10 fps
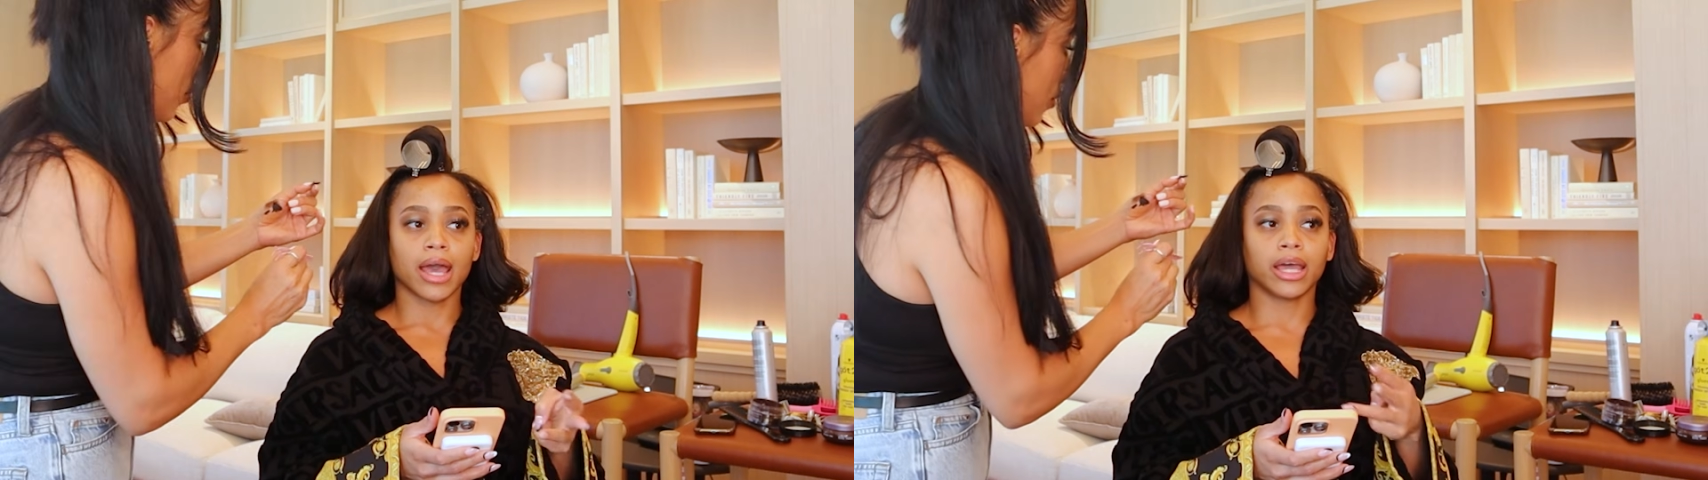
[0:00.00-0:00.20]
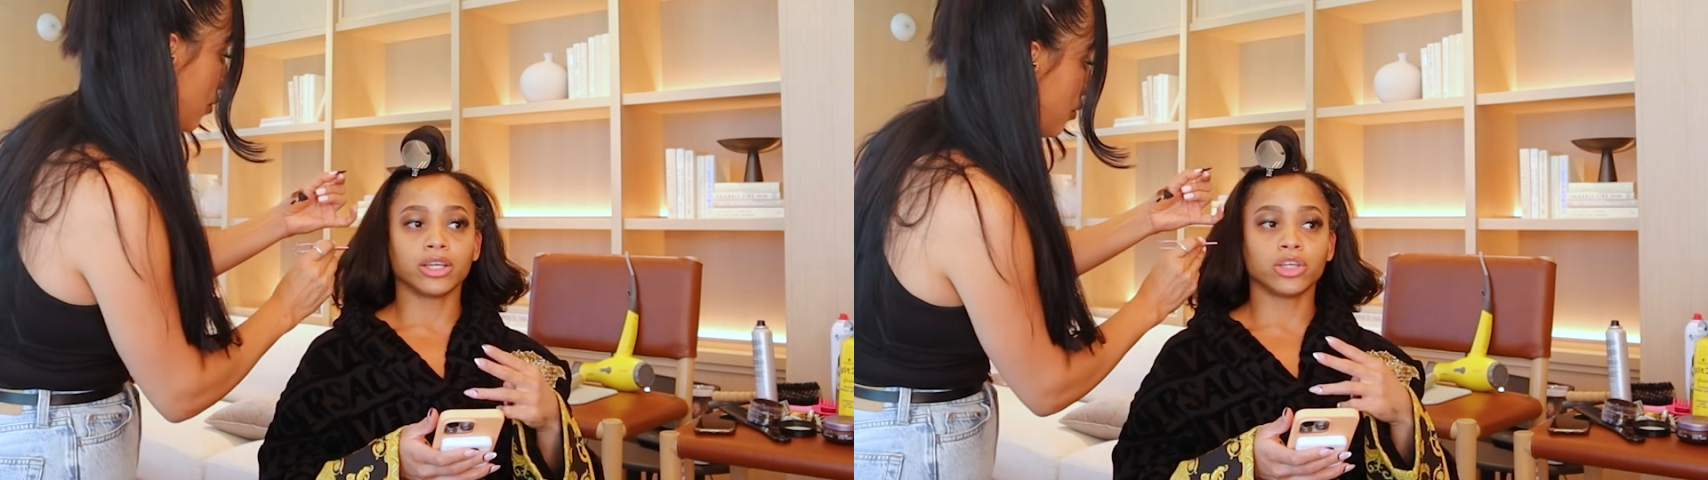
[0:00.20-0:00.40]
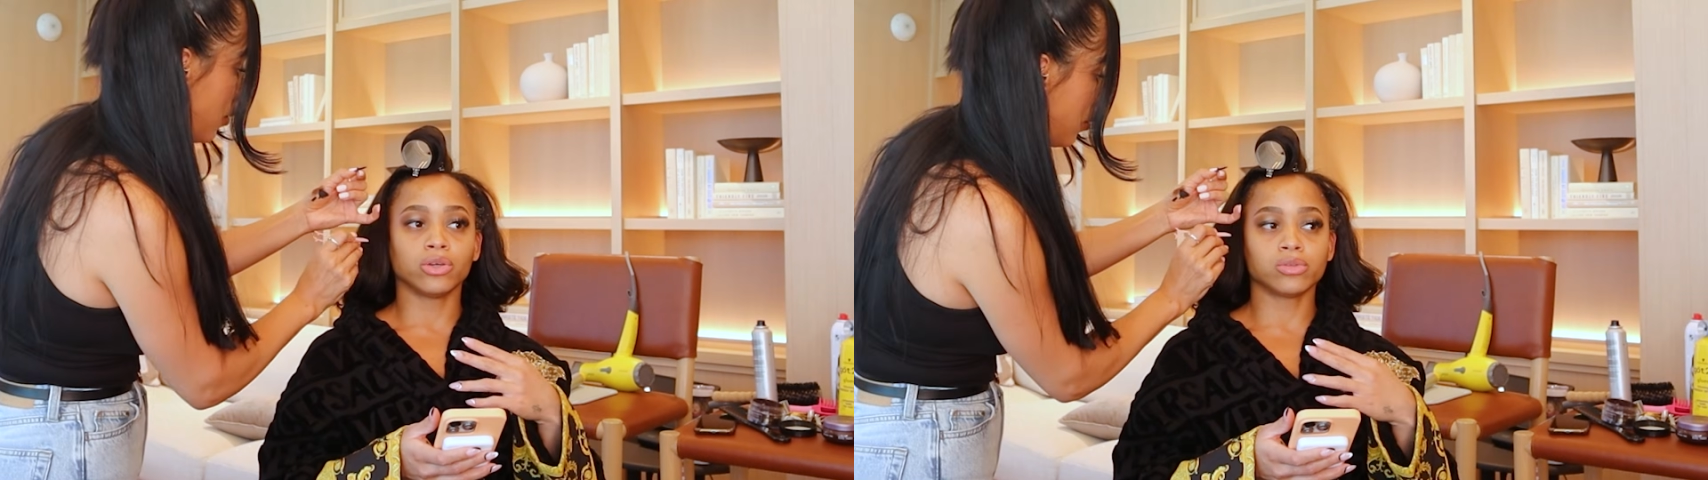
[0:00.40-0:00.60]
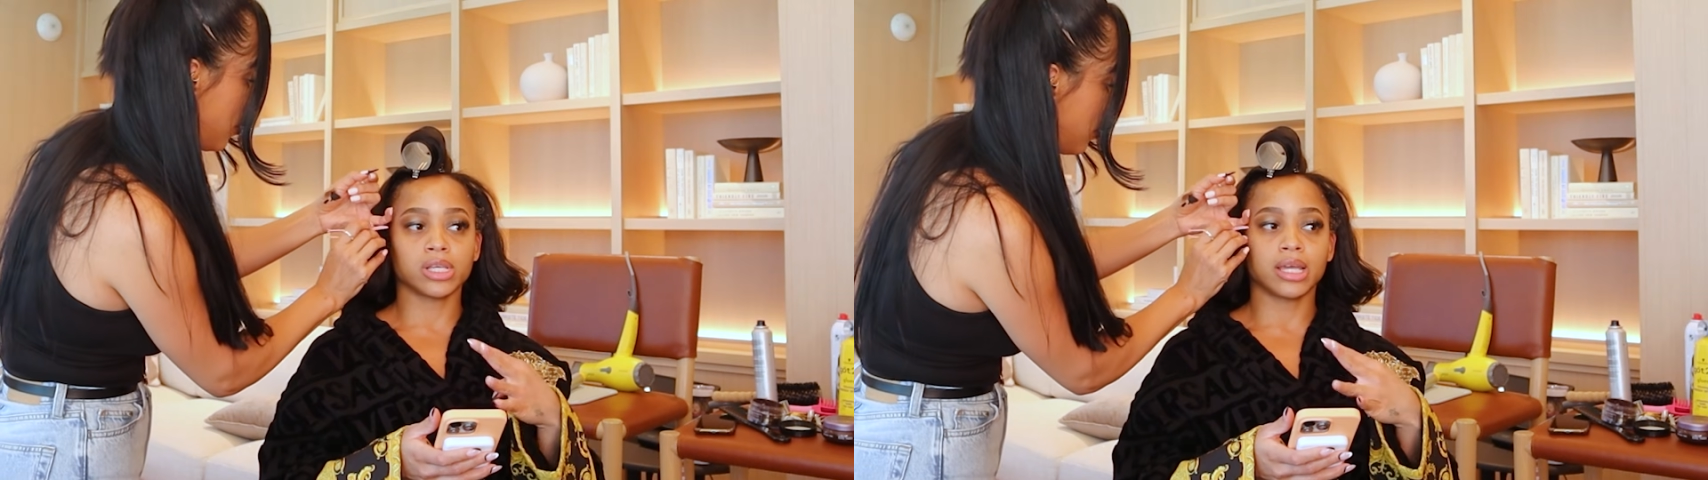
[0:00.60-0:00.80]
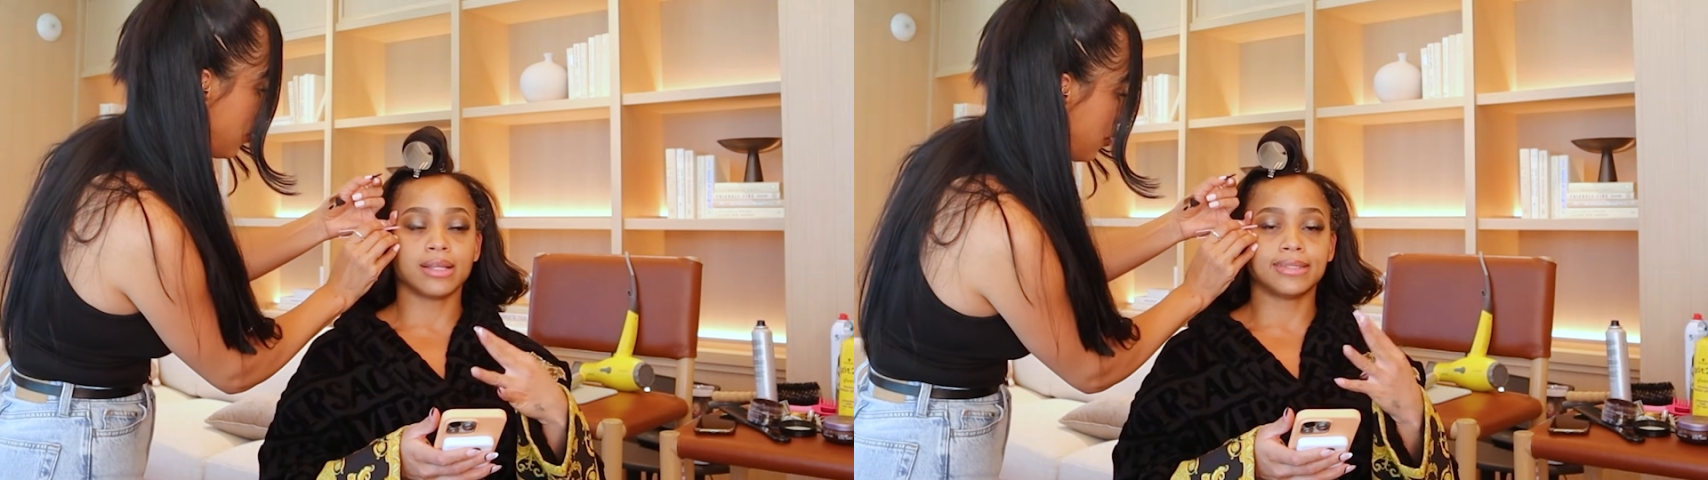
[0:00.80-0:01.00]
and
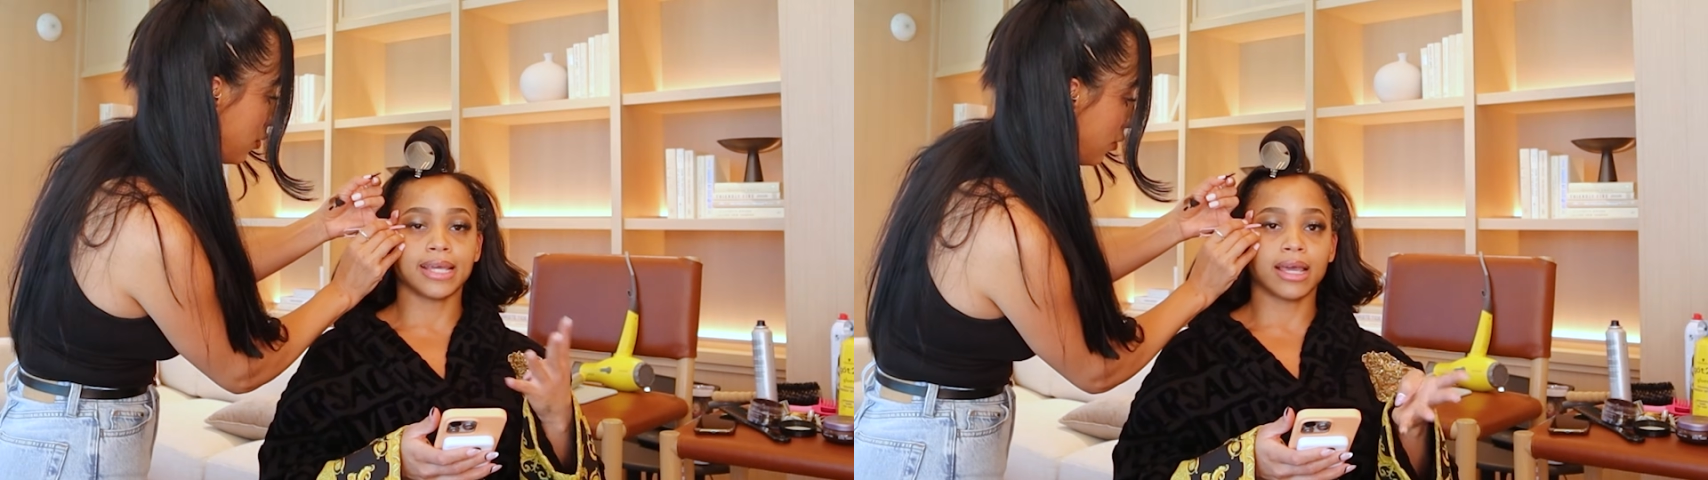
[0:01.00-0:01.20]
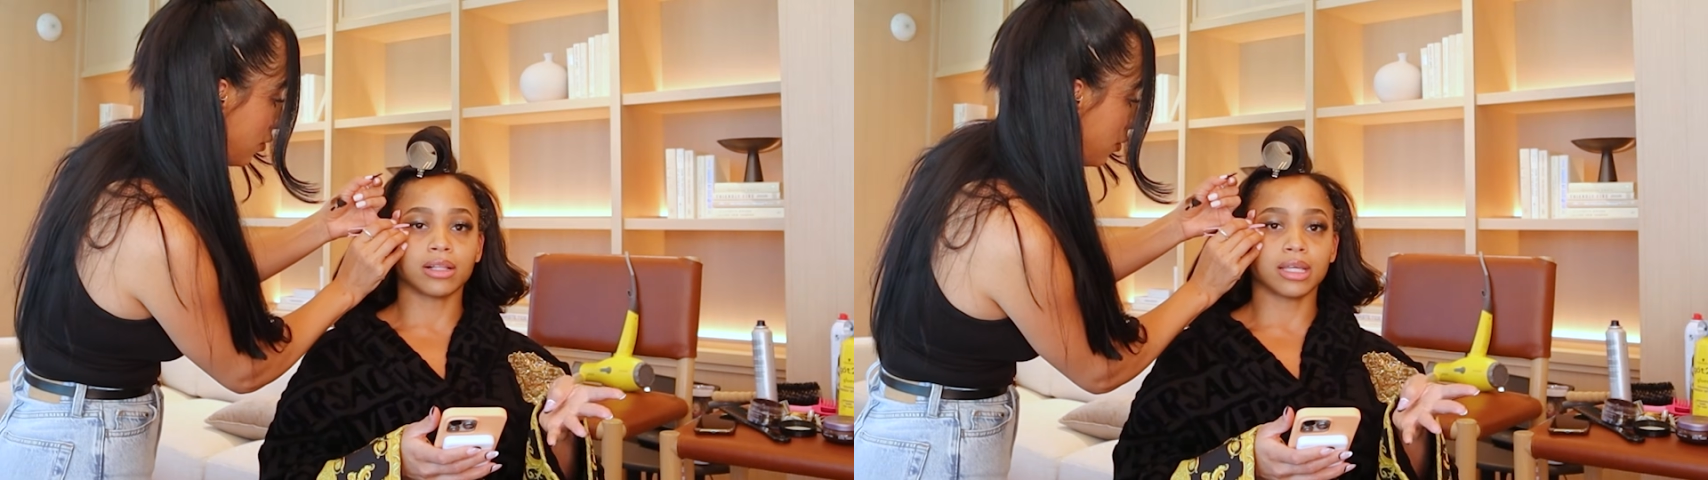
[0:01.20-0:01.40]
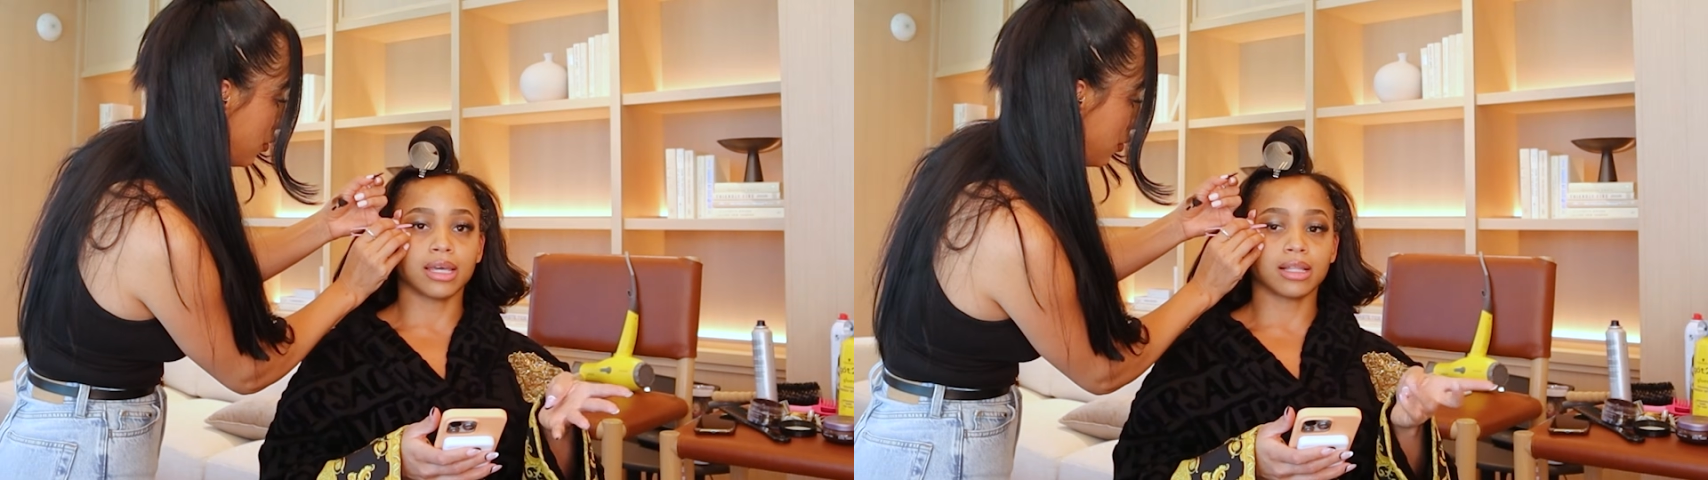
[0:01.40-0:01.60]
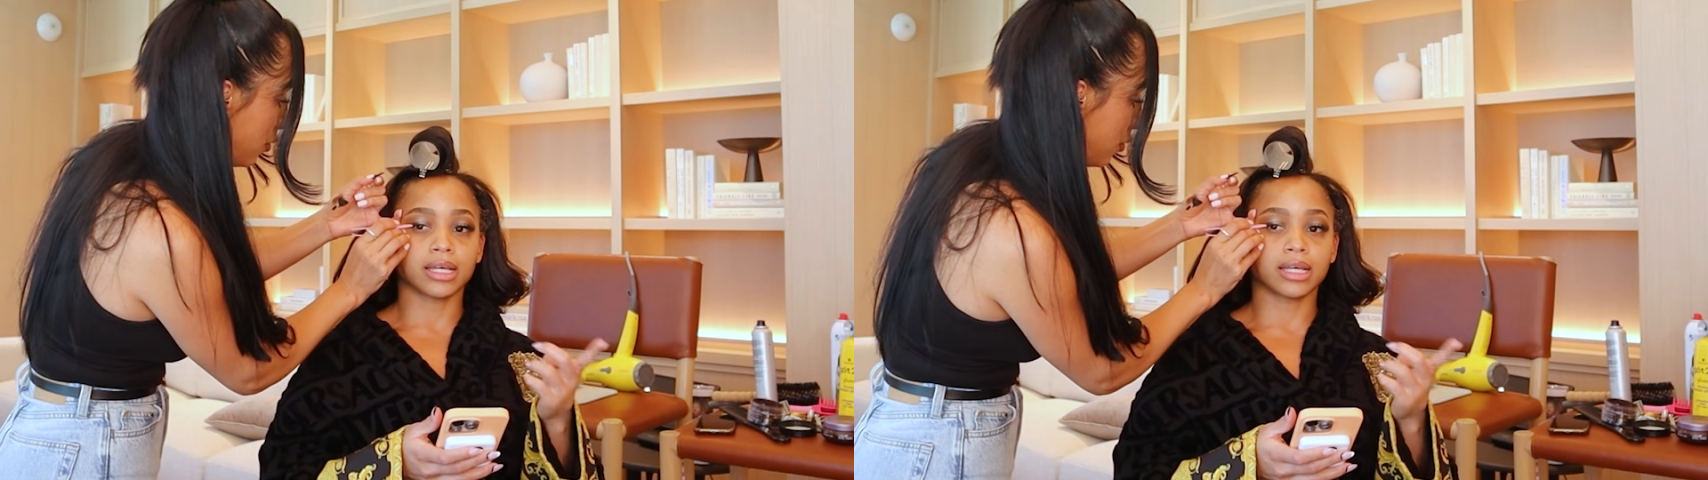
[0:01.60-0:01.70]
using it daily,